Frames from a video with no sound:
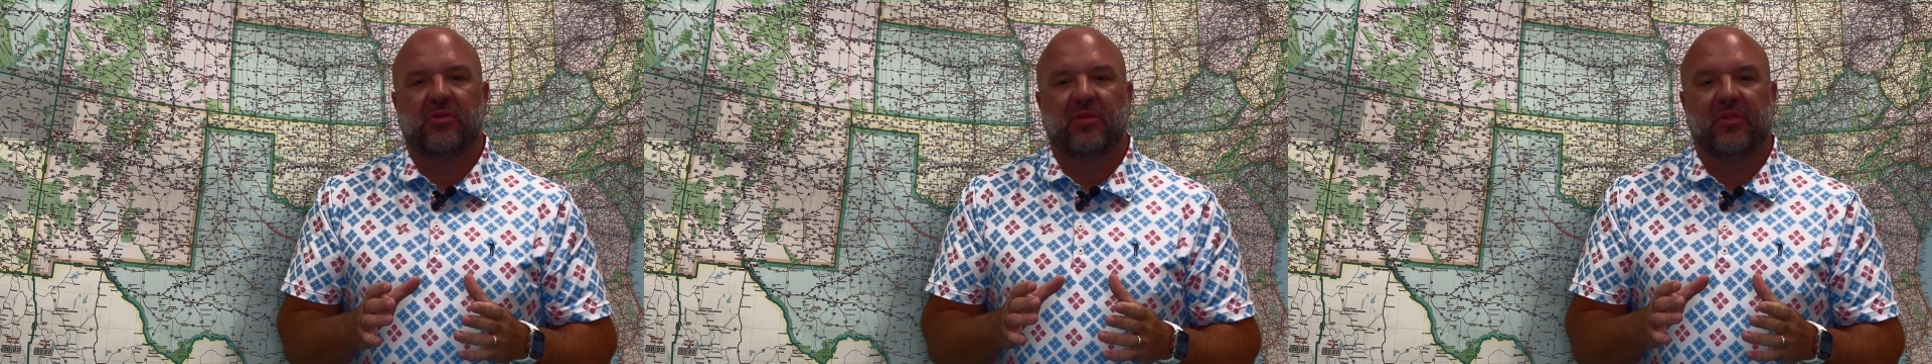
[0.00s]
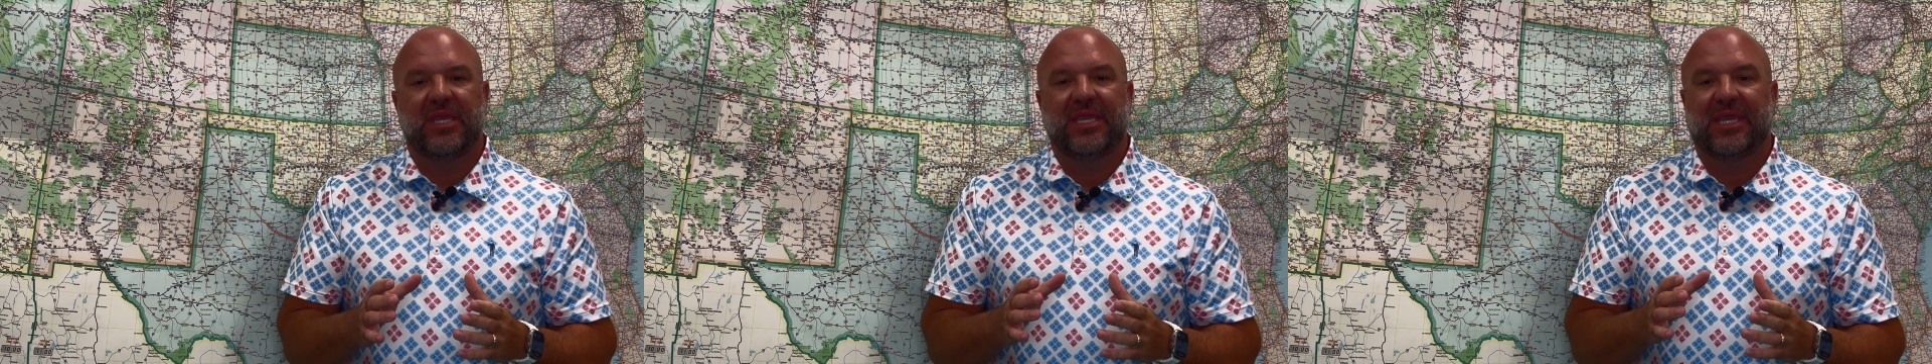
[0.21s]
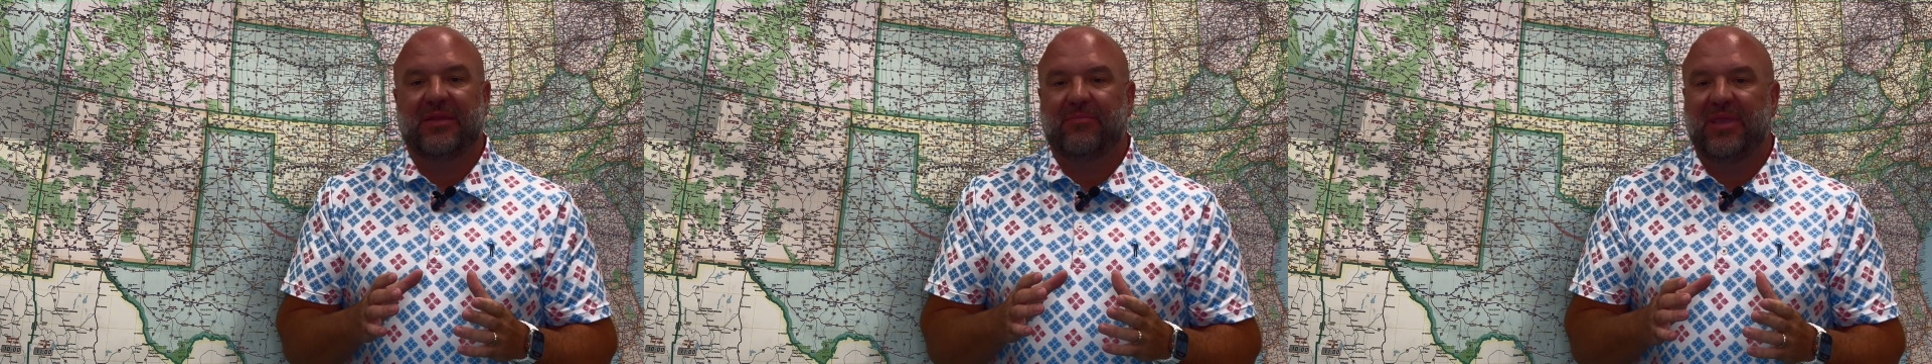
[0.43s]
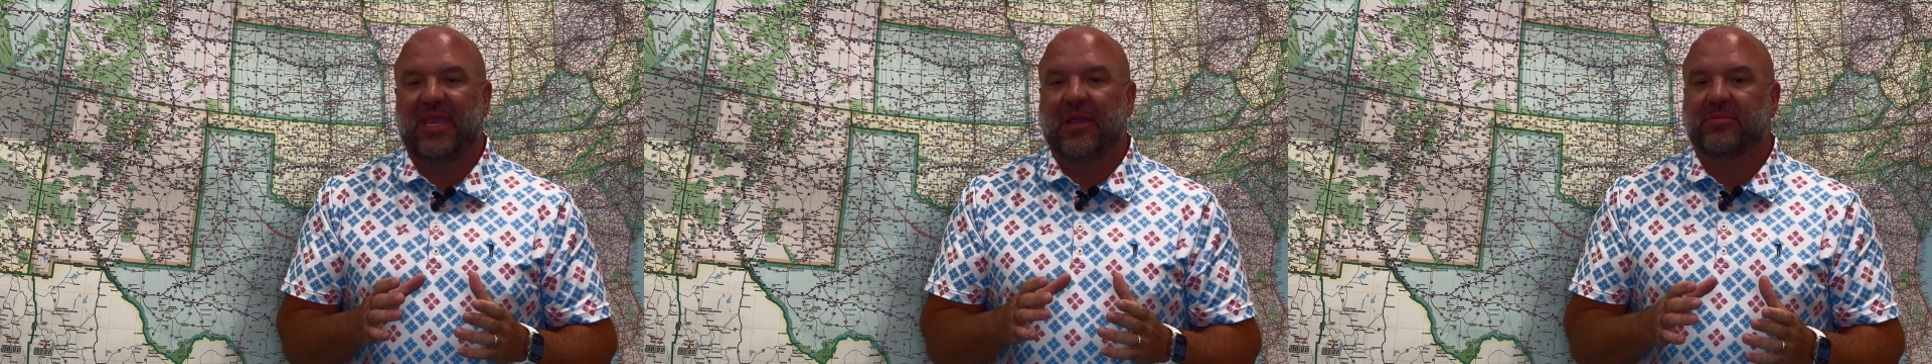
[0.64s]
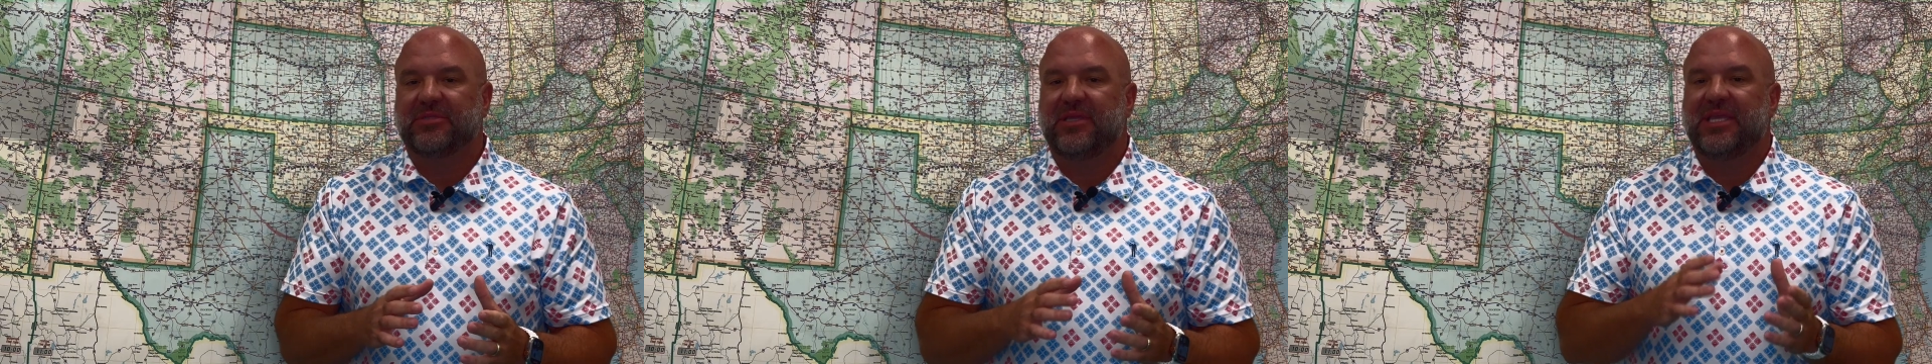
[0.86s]
link and being
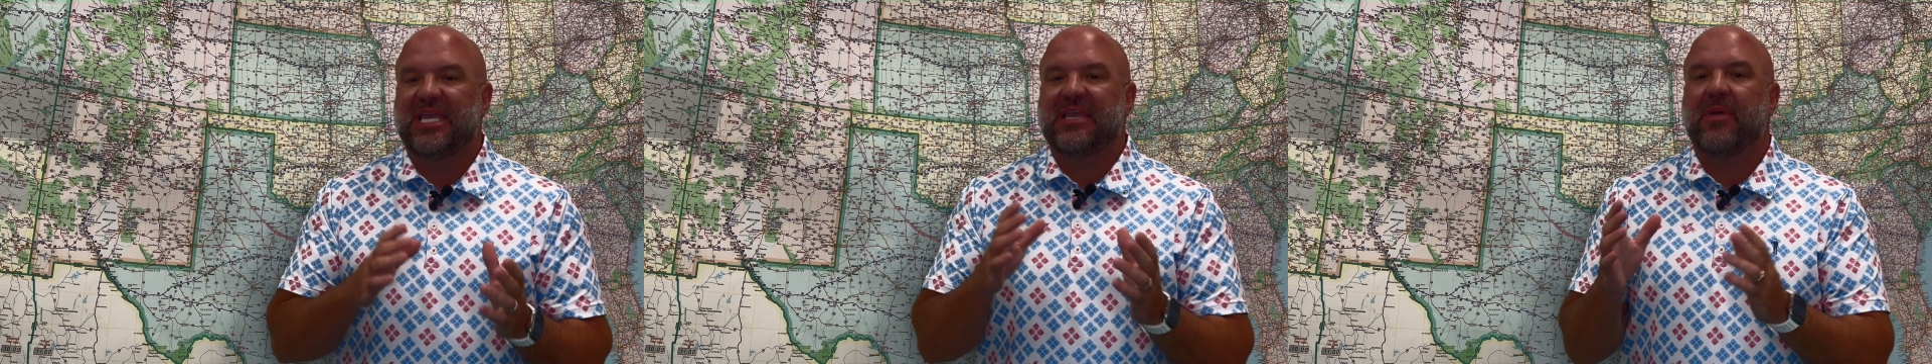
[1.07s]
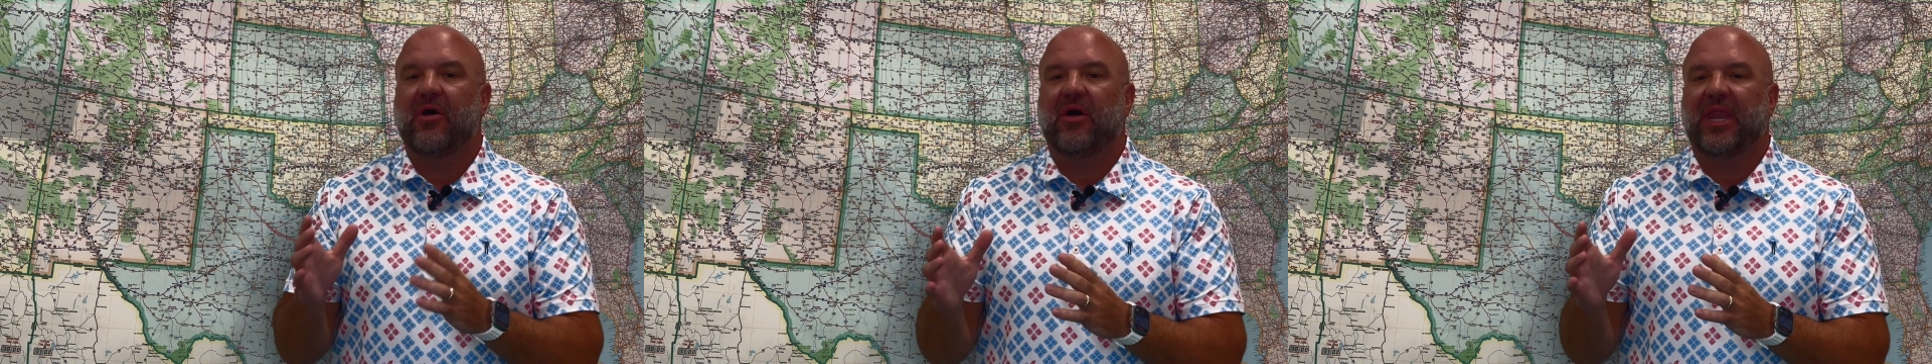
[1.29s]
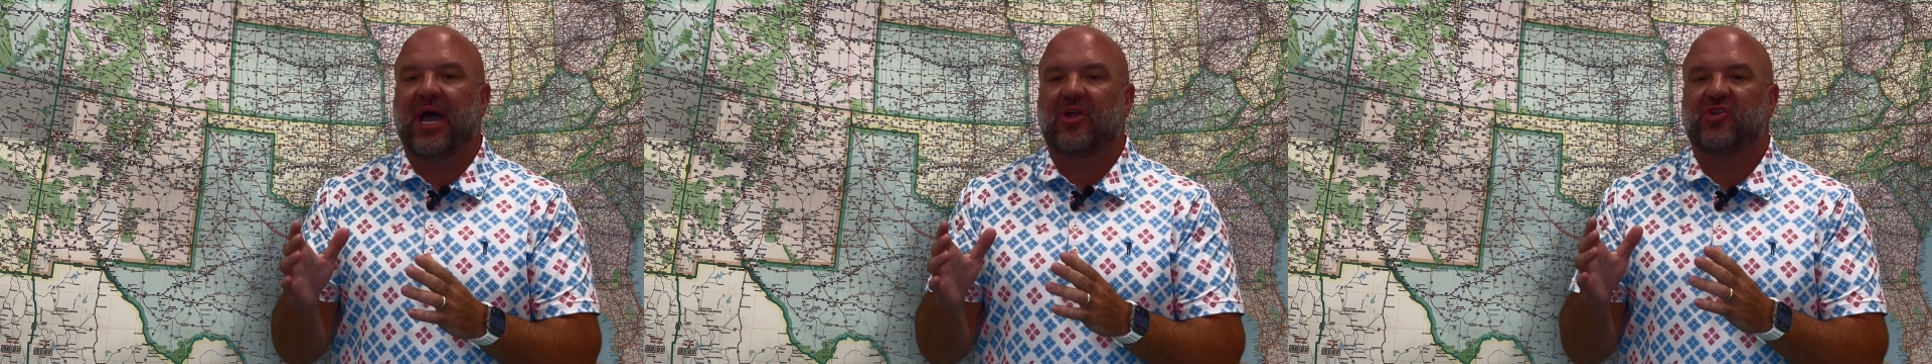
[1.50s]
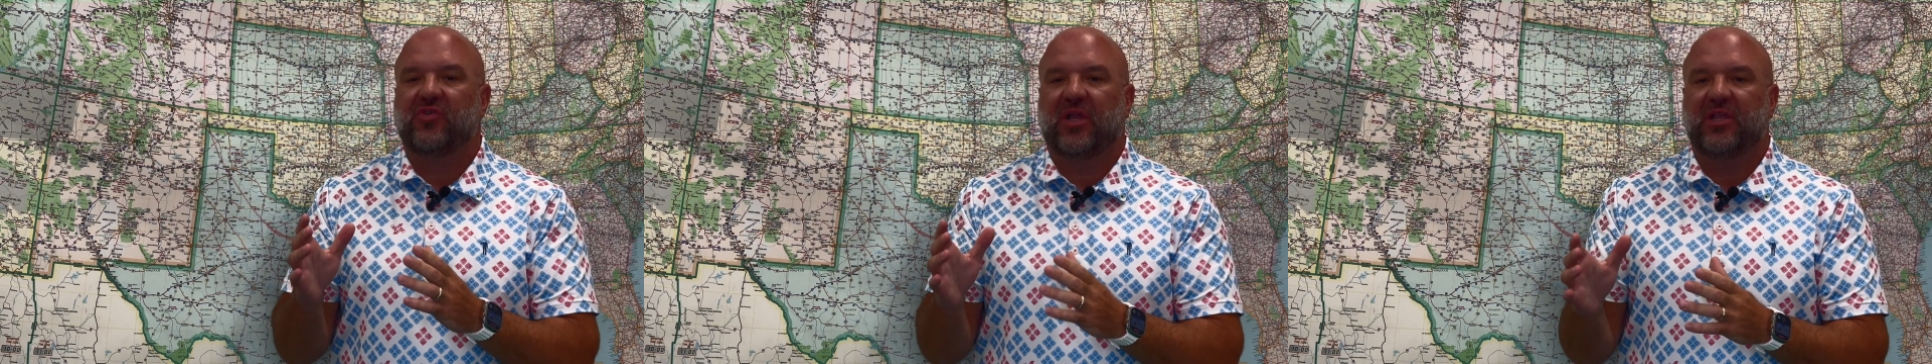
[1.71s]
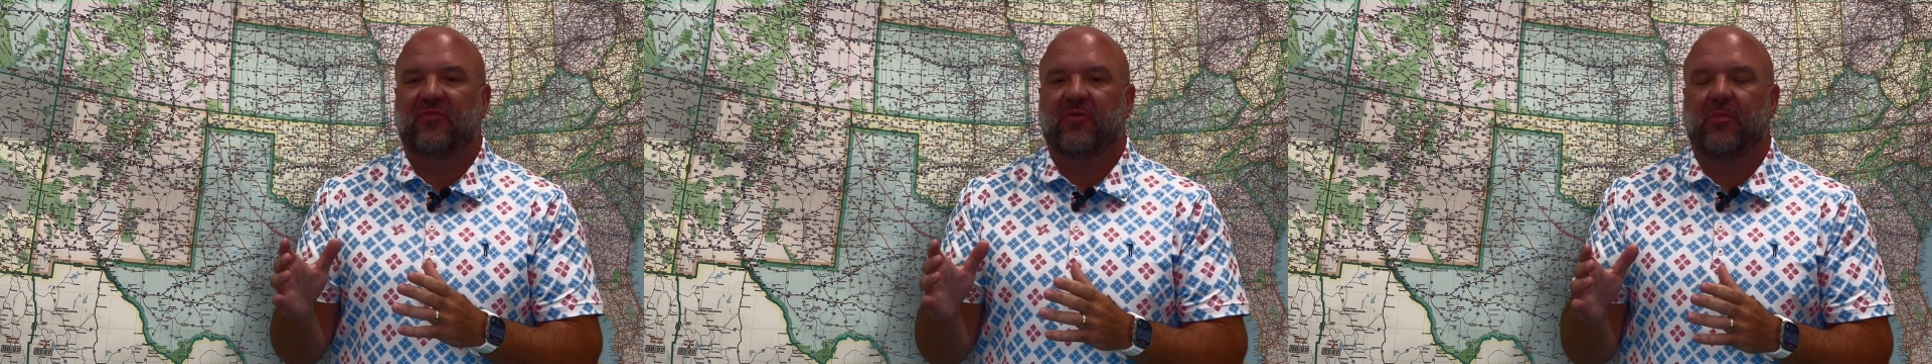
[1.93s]
able to email it out
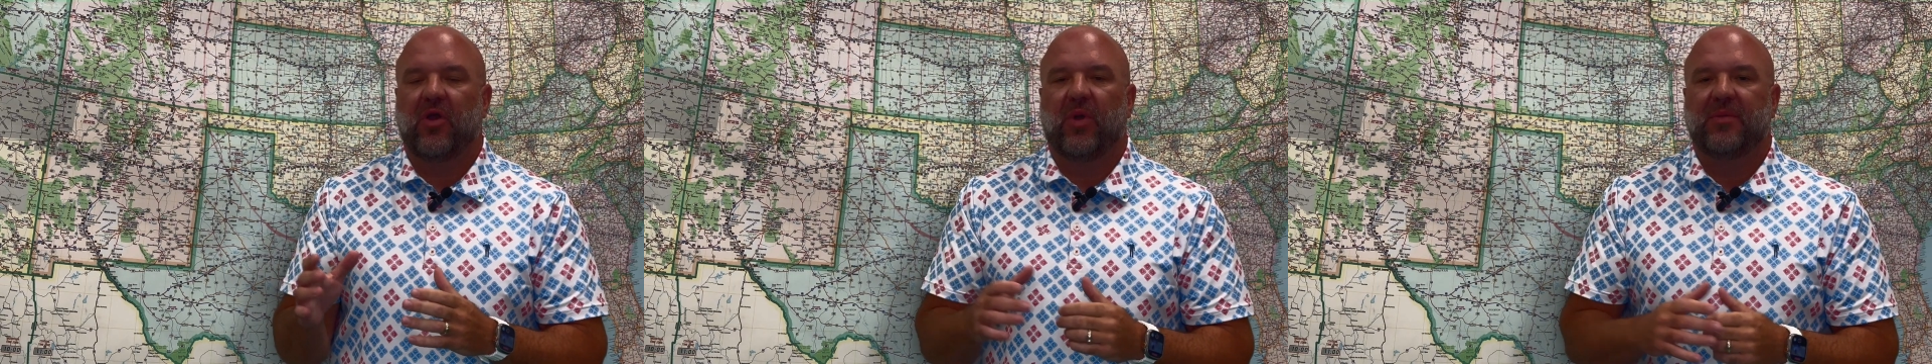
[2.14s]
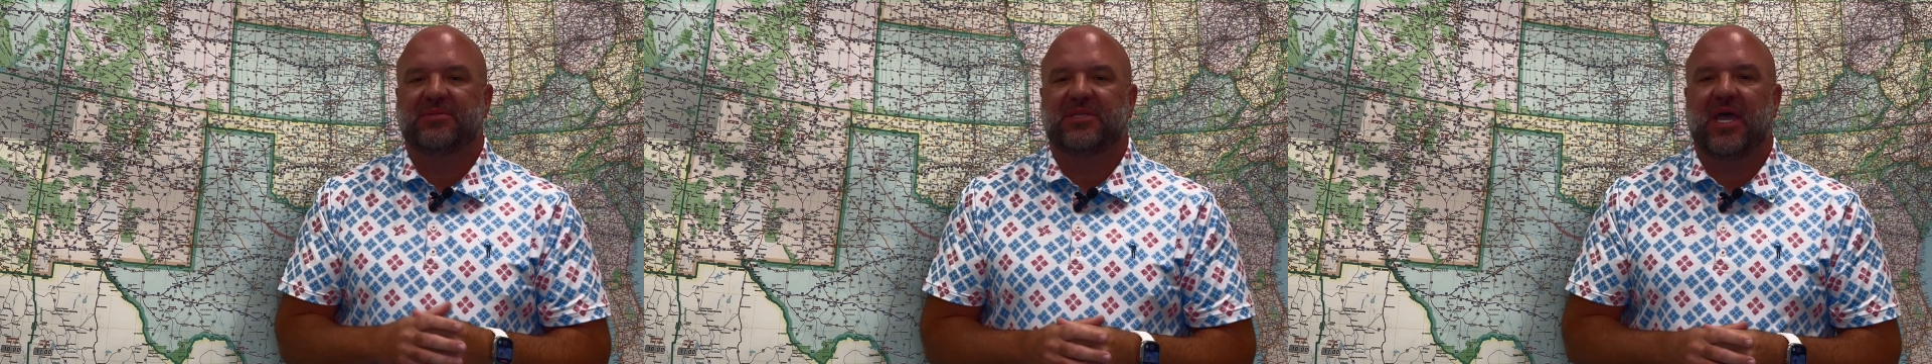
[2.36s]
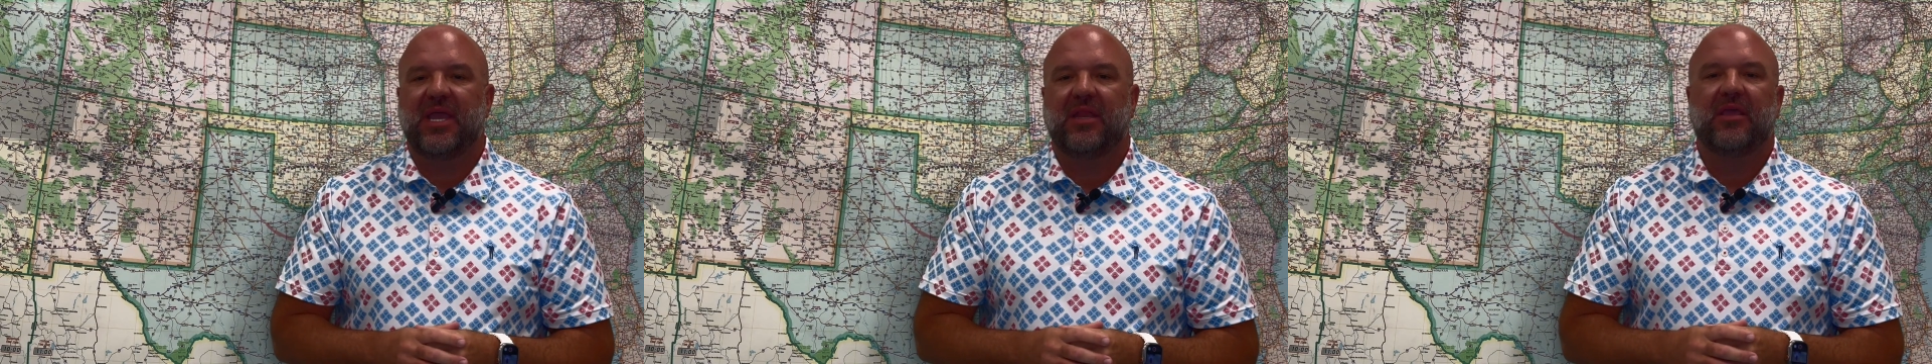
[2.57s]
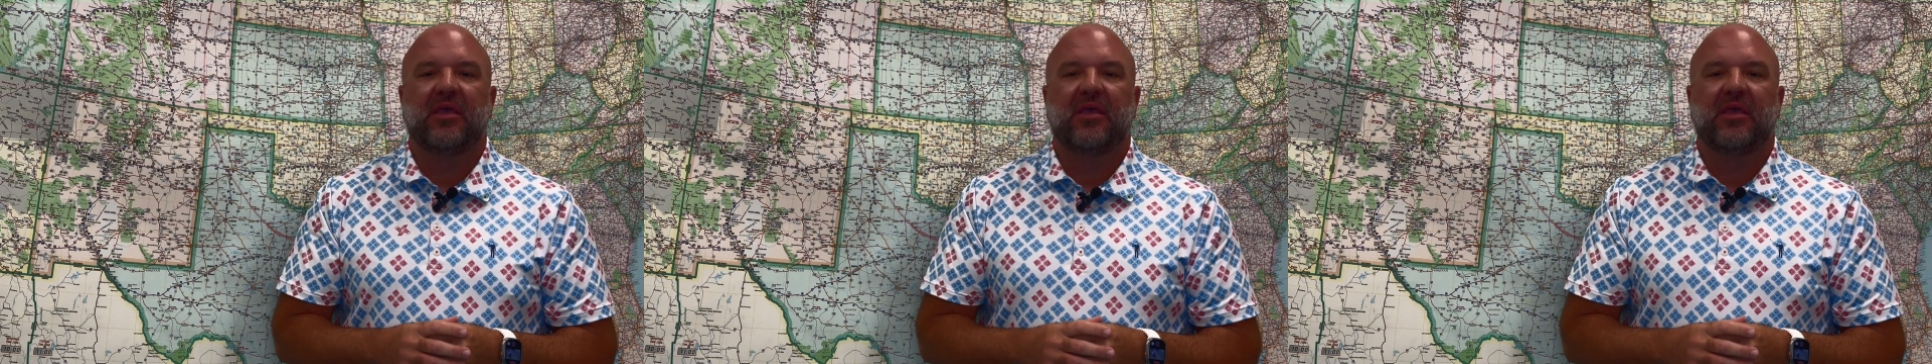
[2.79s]
directly from our website,